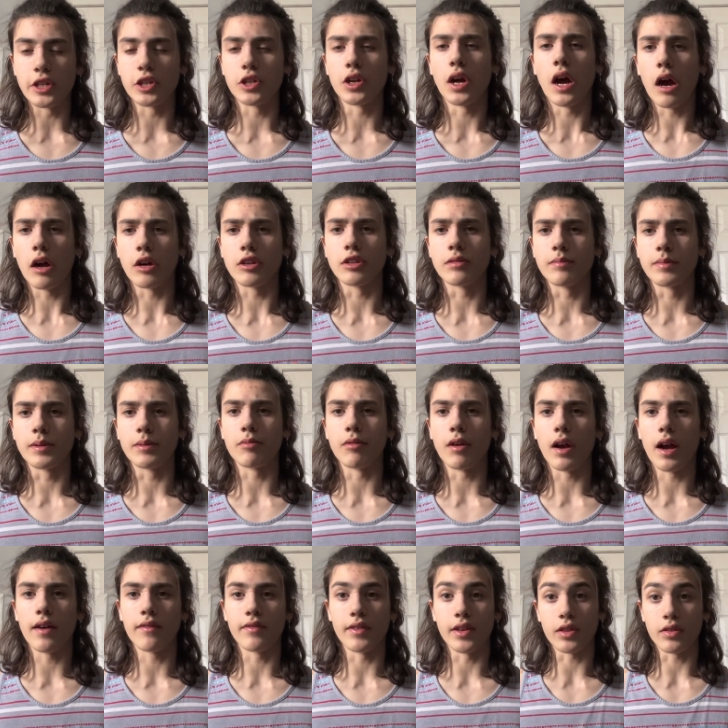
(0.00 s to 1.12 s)
You know how some people
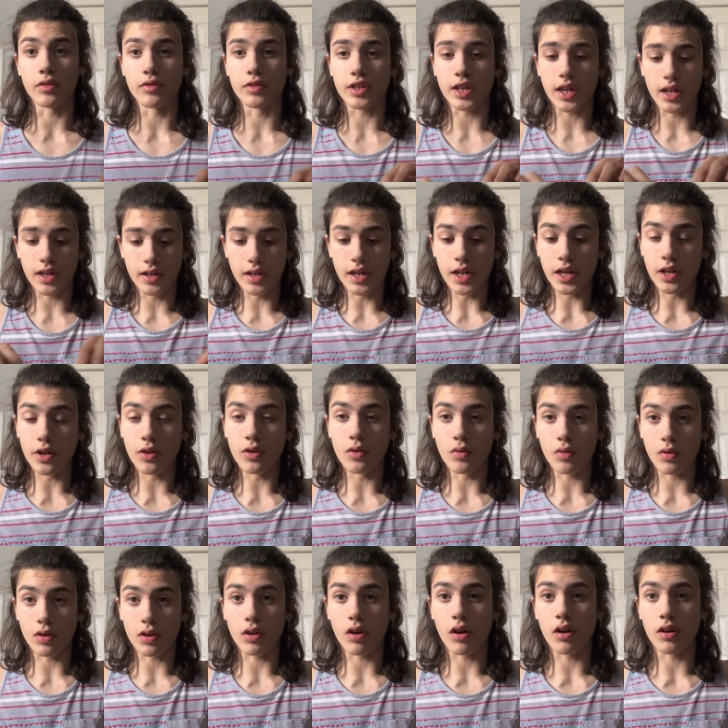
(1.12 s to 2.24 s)
have like those kind of indoor
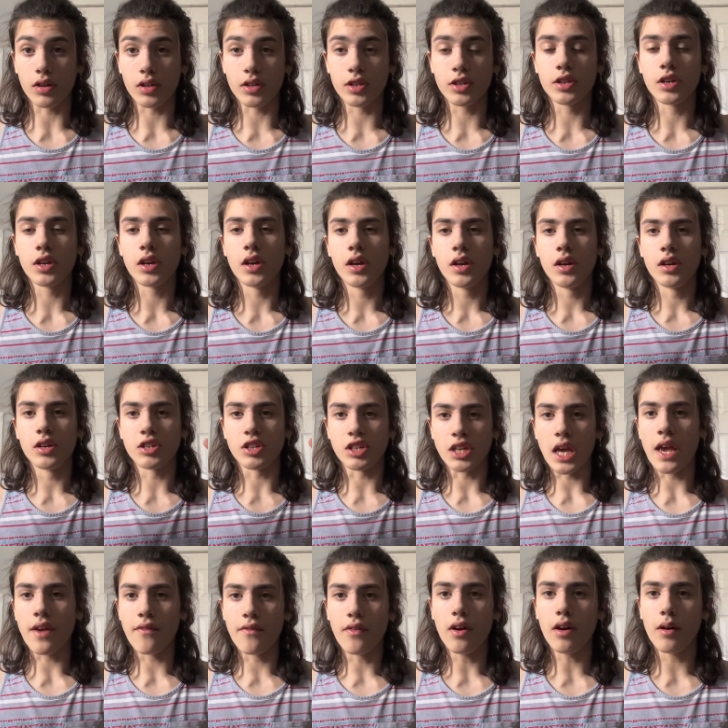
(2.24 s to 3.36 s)
gardens?
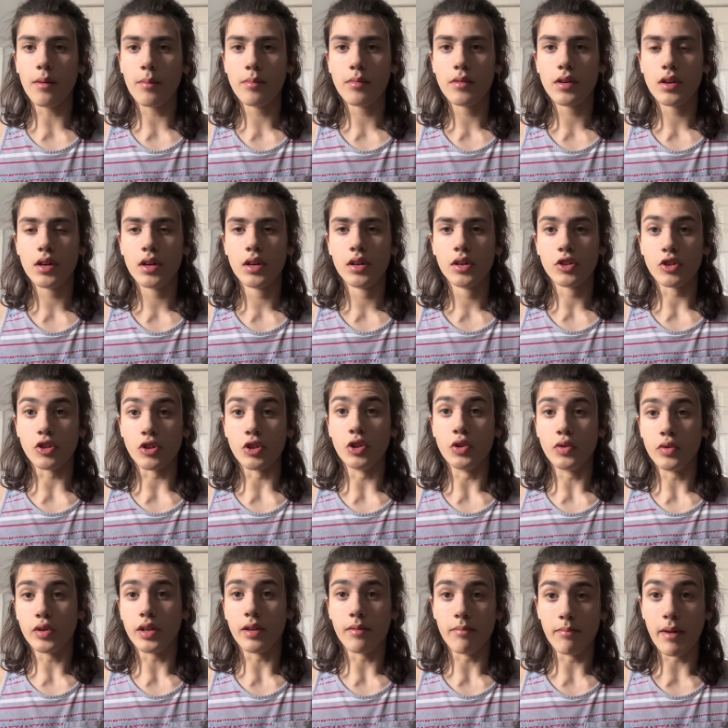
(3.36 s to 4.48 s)
Save up so that you
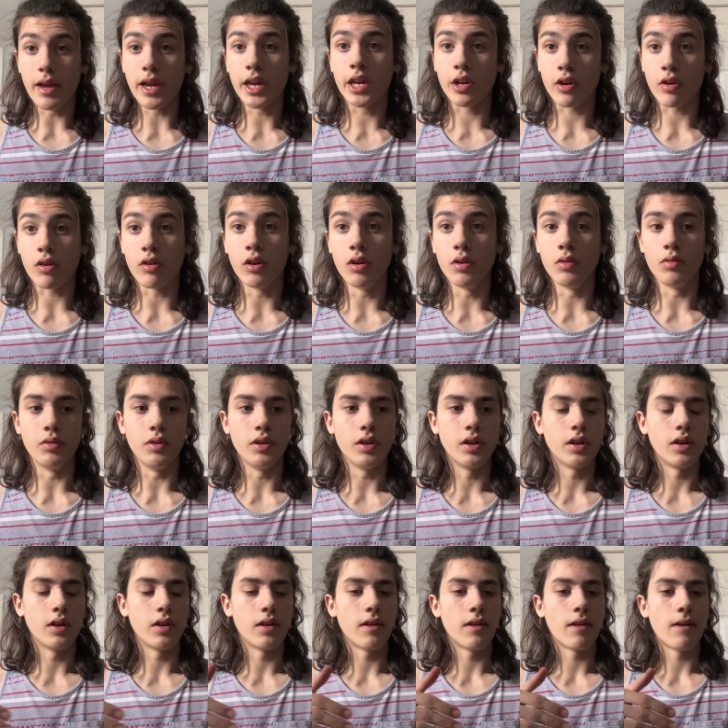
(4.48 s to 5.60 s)
can make your own
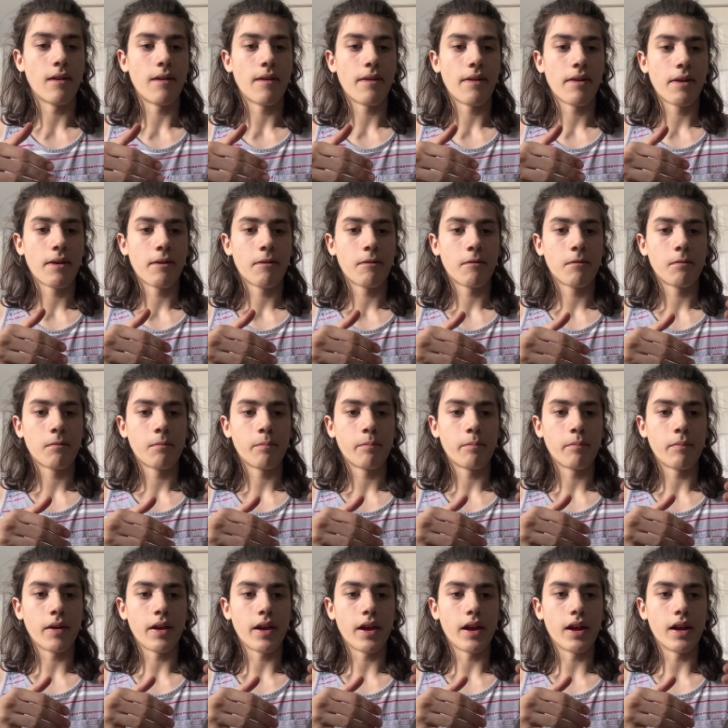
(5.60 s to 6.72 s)

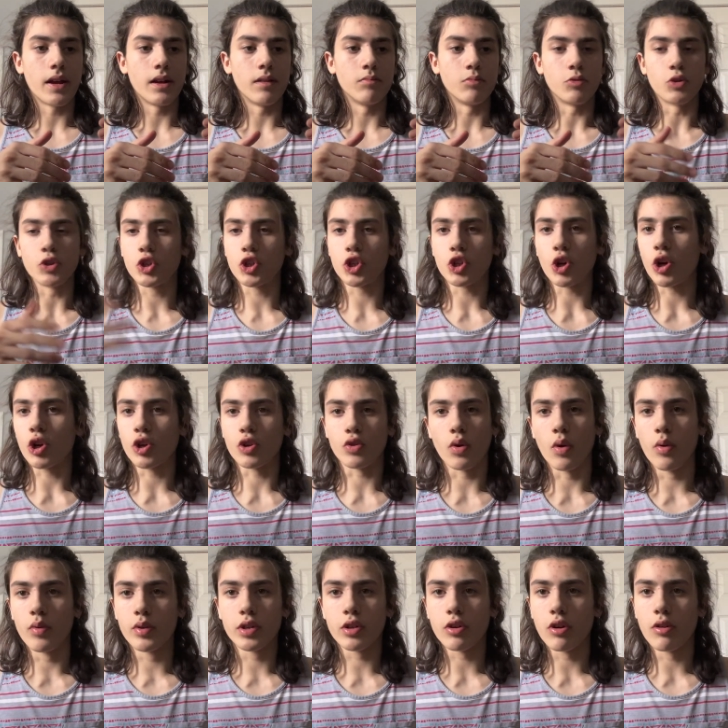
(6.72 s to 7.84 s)
and just start
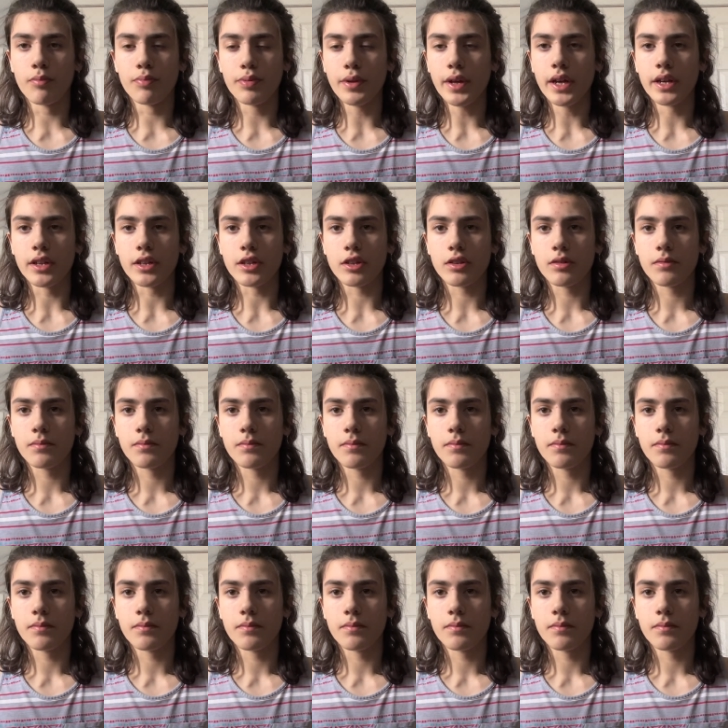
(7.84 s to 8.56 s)
growing your own plants.